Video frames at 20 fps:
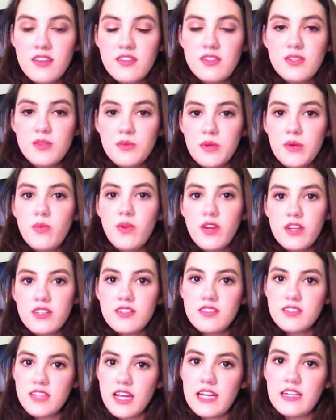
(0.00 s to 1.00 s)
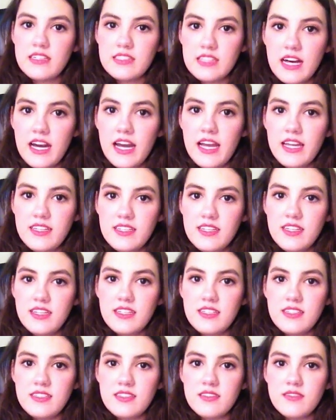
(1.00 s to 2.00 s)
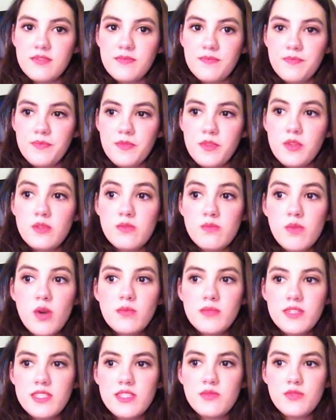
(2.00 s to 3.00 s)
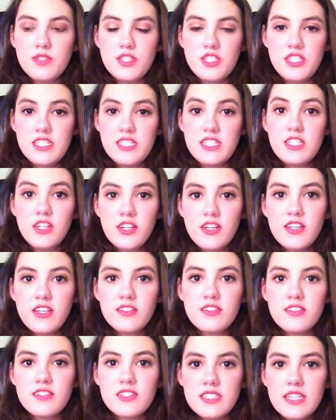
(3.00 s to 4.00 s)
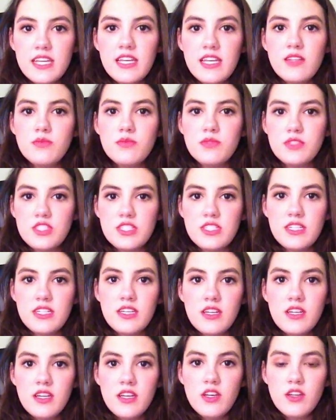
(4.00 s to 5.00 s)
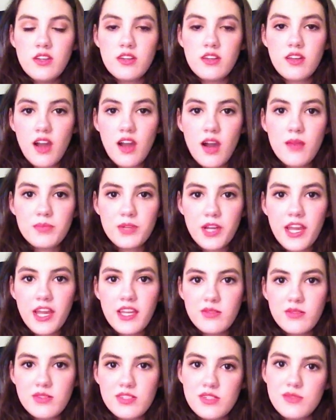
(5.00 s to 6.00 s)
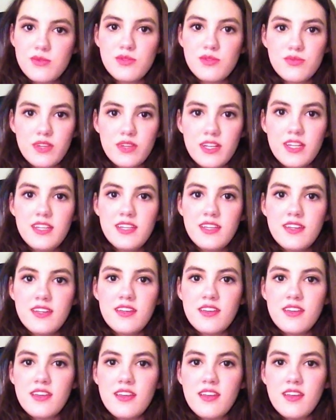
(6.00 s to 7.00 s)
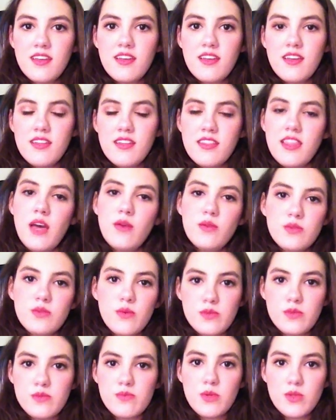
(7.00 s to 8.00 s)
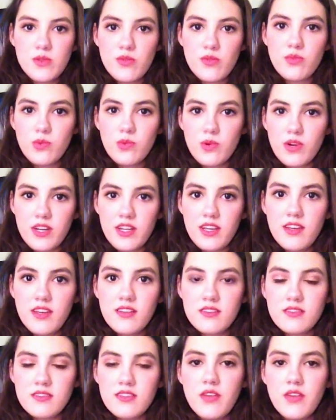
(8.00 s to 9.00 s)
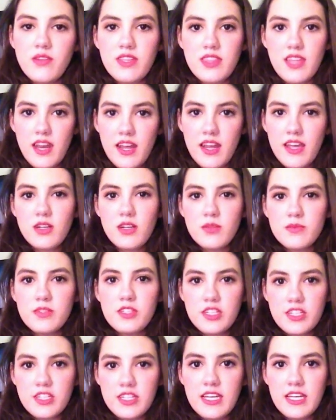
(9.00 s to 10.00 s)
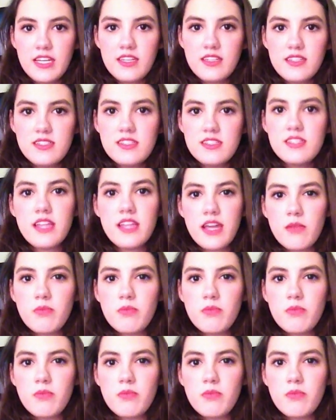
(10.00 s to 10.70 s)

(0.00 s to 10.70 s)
So we worked on that a lot, and those moments when she could understand, when she could comprehend what she was reading, that was what was most rewarding, knowing that I helped her get to that